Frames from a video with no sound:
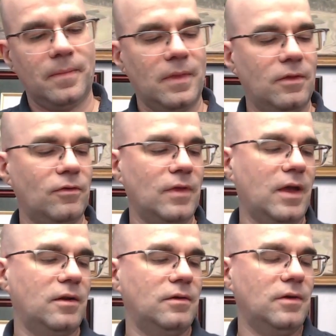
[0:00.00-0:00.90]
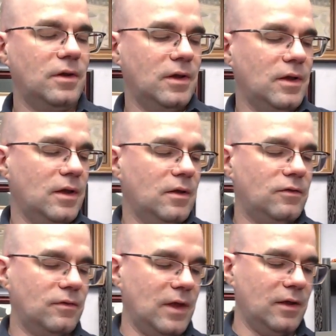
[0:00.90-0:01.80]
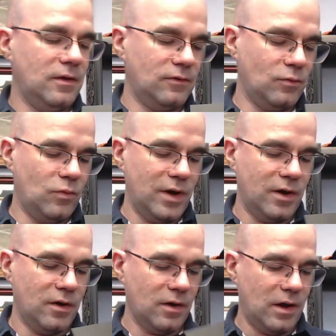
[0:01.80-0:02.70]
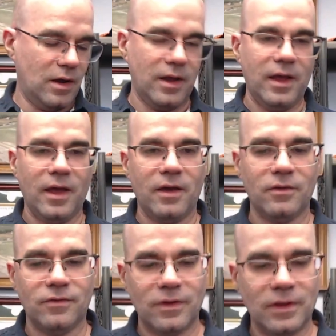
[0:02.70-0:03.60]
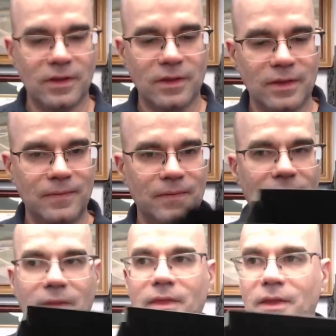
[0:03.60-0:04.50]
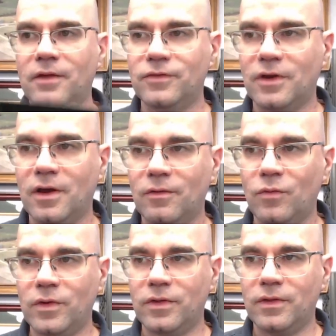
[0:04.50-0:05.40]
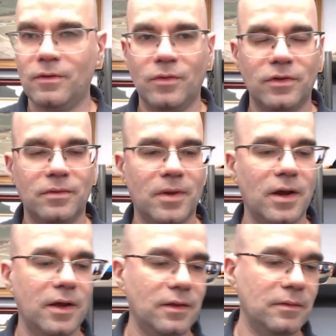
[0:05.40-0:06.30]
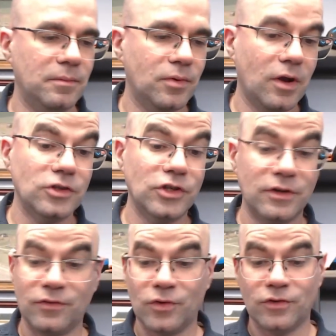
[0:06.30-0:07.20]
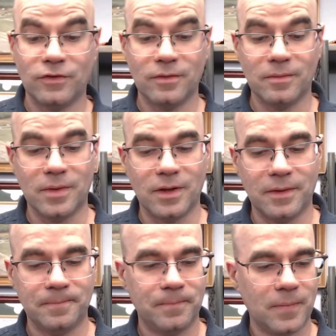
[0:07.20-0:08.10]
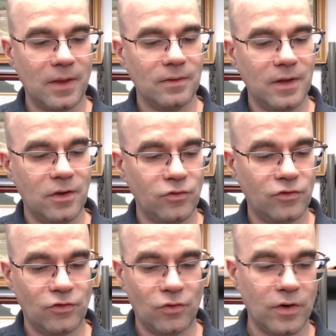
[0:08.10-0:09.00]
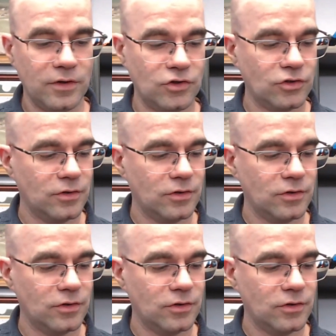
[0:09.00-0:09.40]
So that is where I have left off with my project for some Lego storage.